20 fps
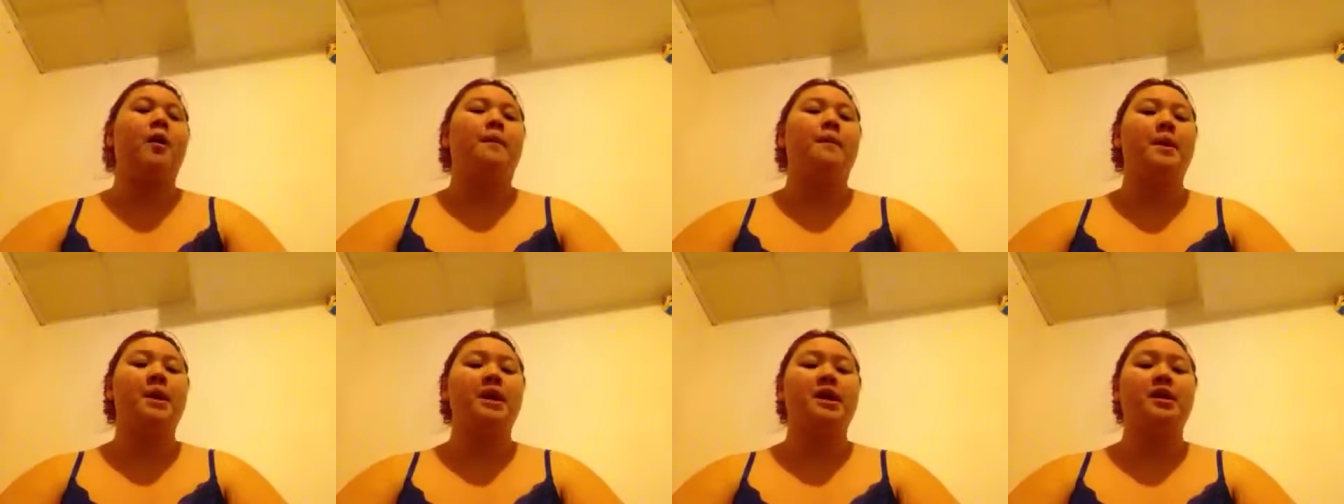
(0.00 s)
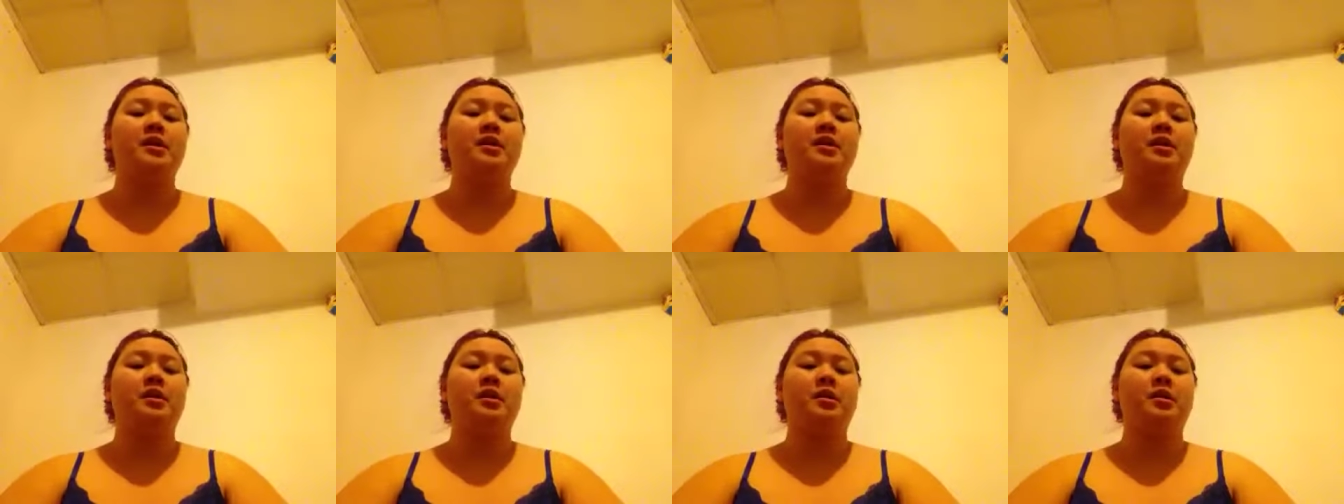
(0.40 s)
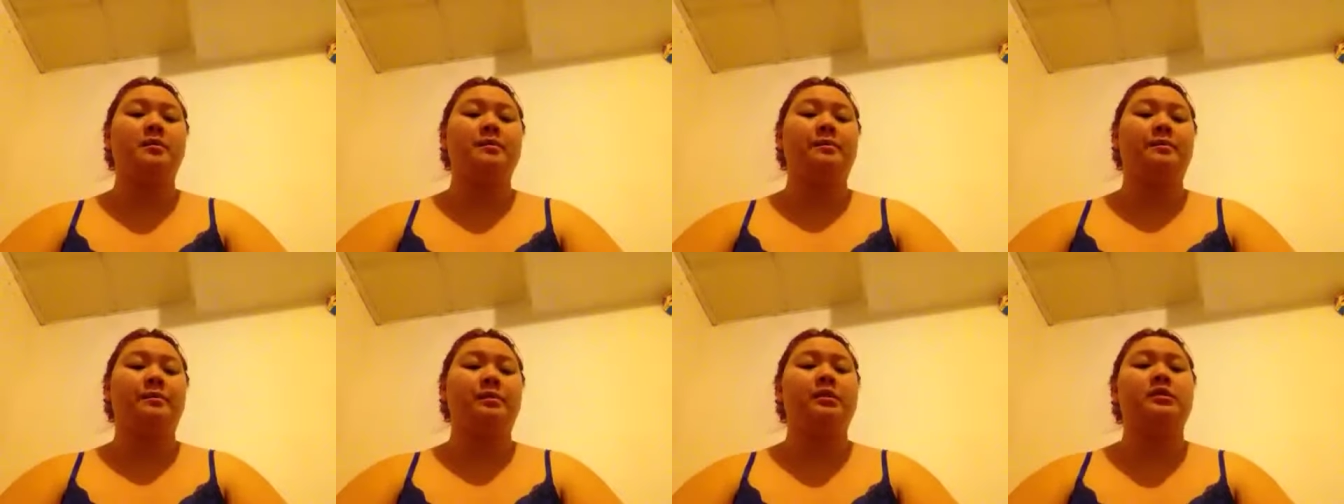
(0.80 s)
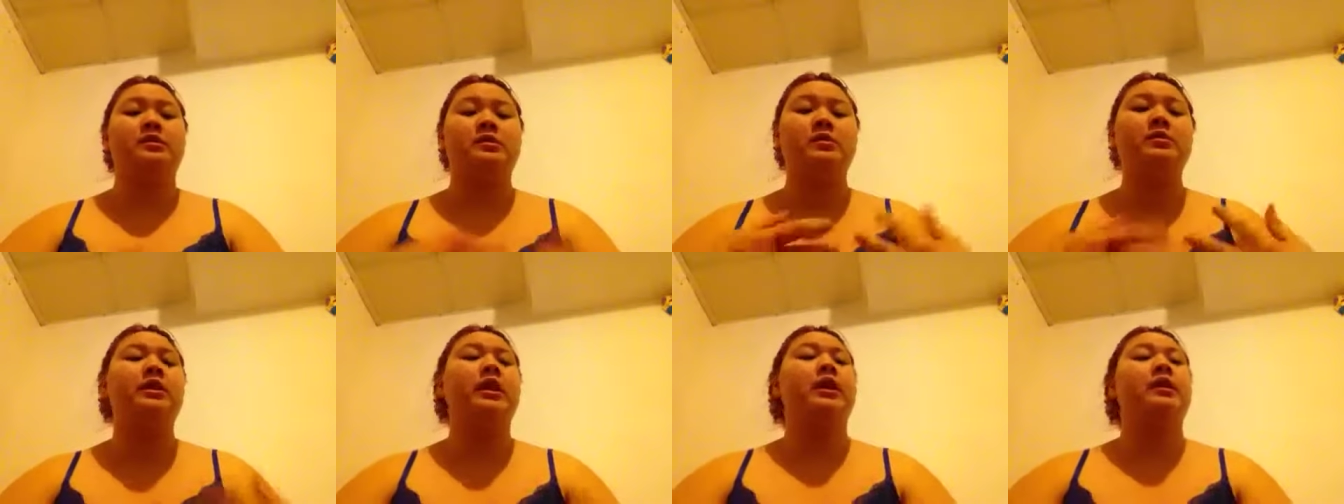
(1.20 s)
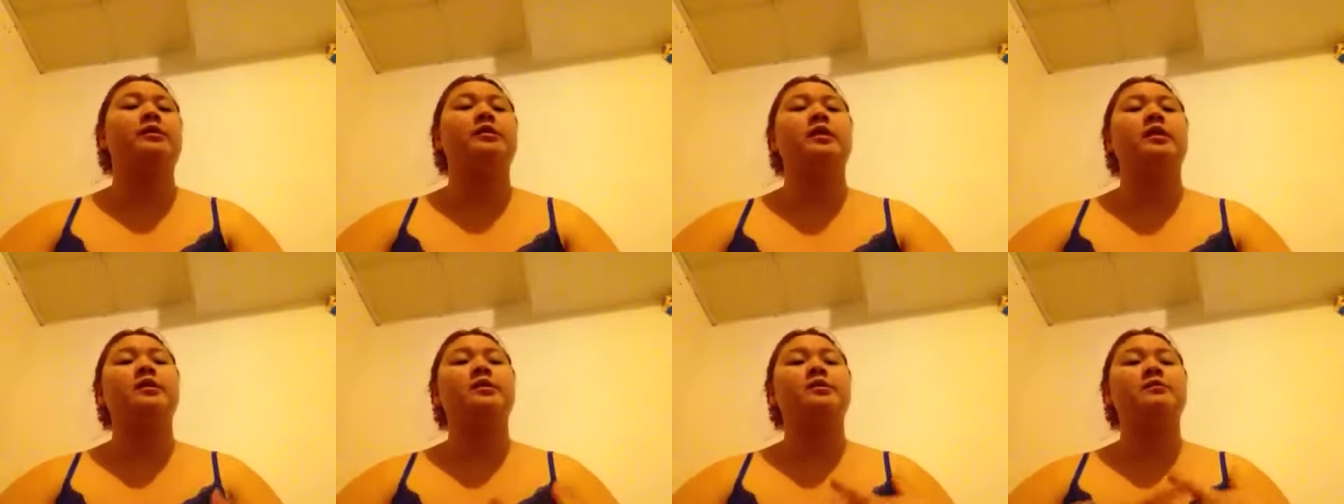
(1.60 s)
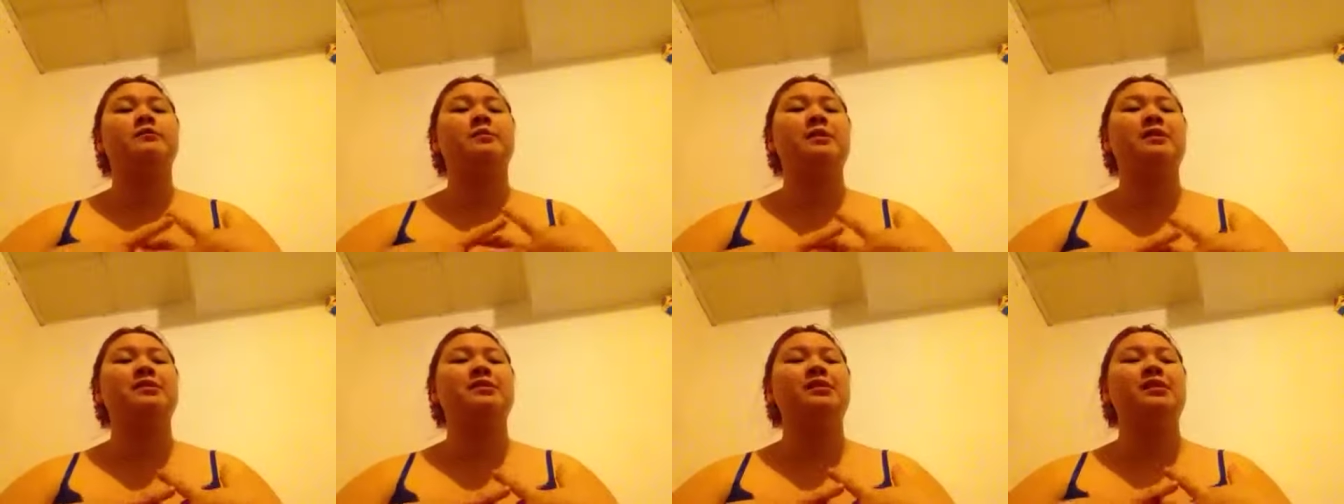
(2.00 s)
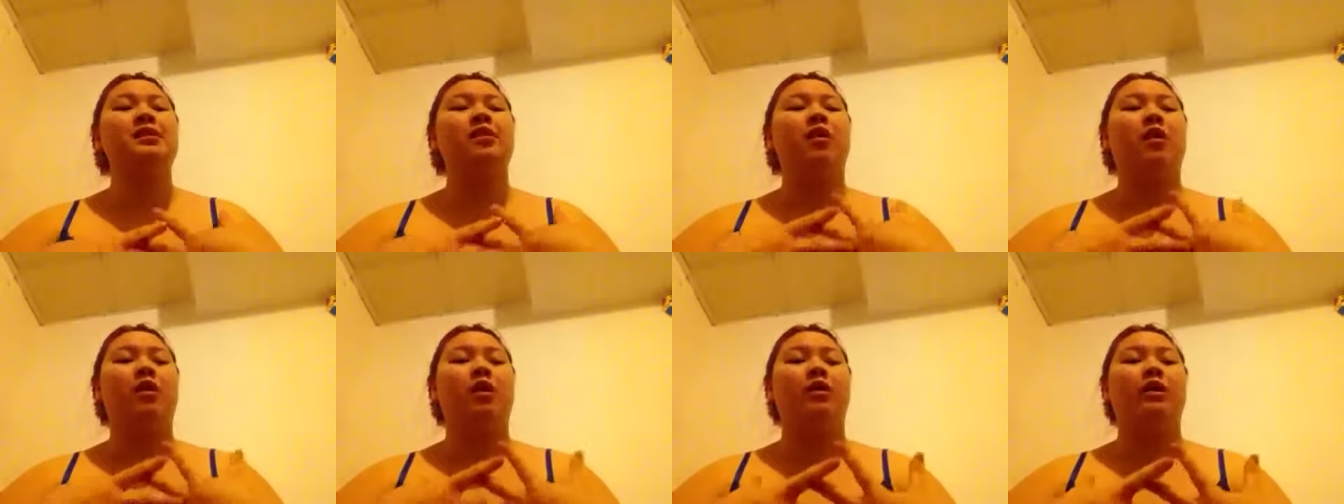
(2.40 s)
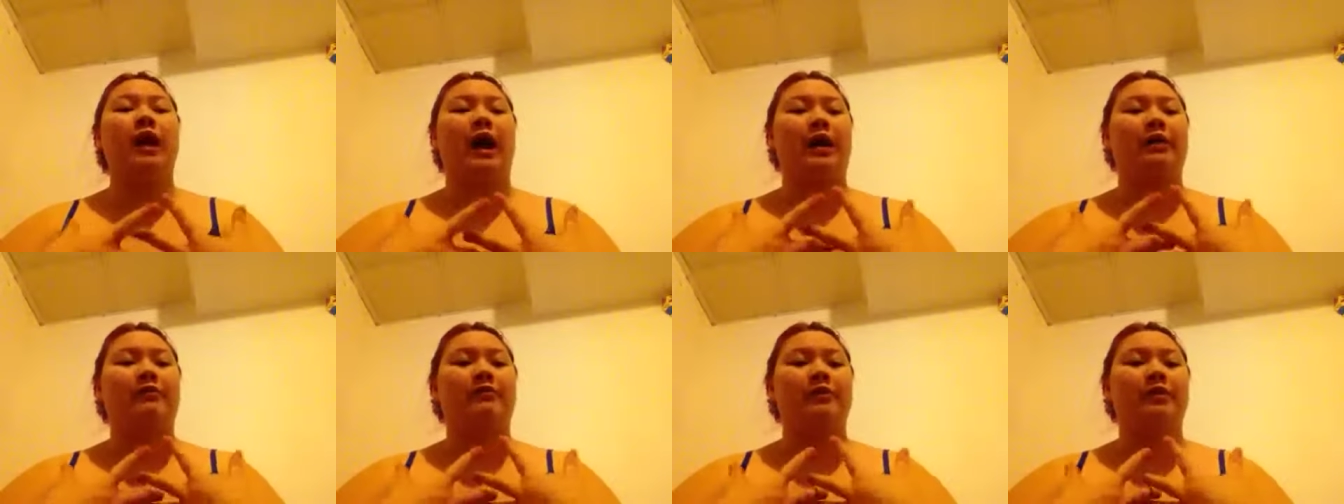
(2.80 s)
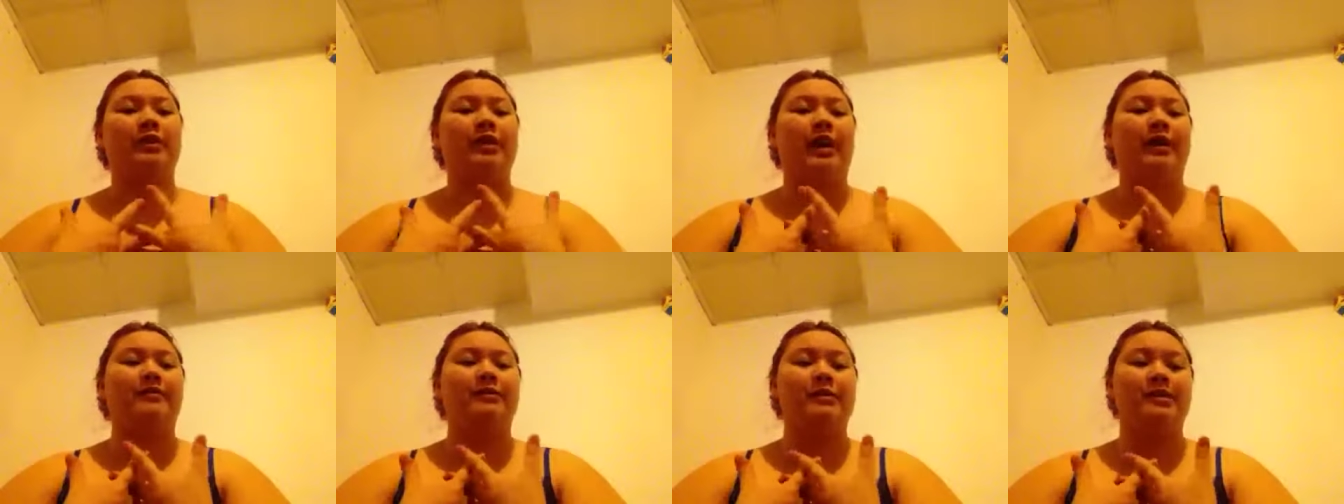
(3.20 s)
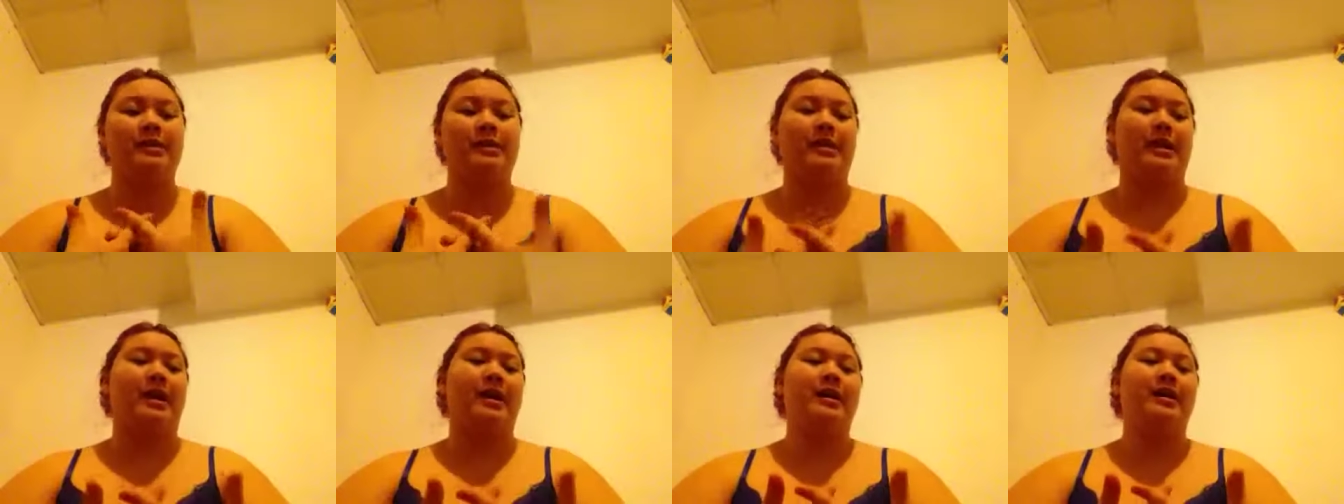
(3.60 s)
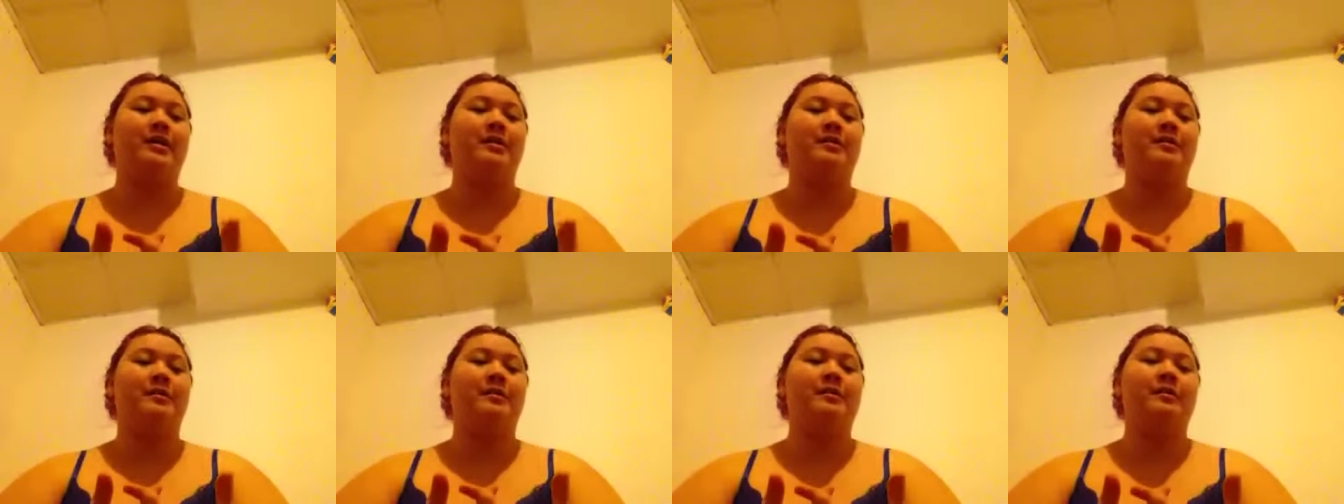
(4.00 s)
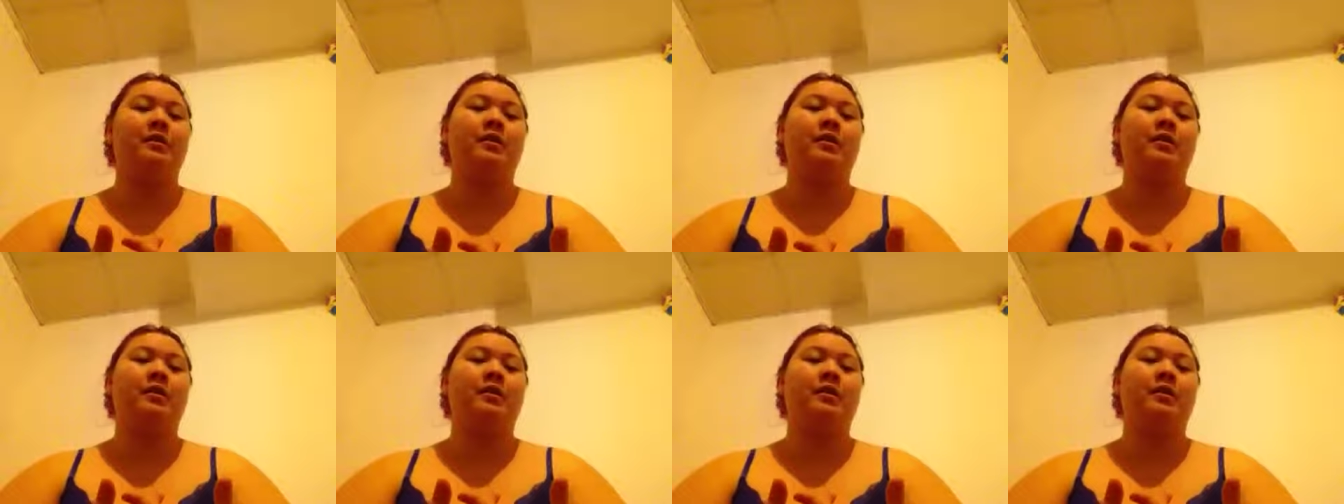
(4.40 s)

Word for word: But um, so yeah, that's basically all I really have to say.